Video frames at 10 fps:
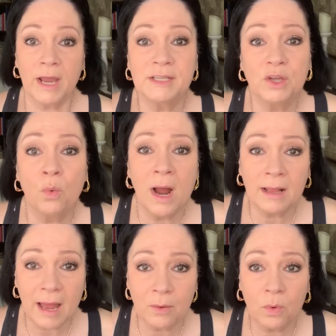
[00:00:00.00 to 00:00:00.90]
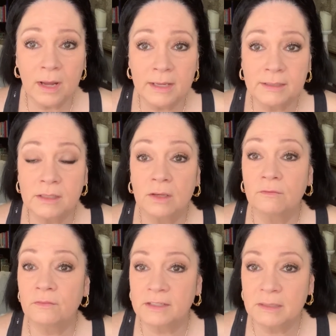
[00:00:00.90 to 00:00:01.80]
Okay, so while I was
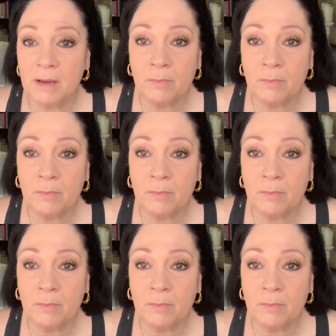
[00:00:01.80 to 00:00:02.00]
fixing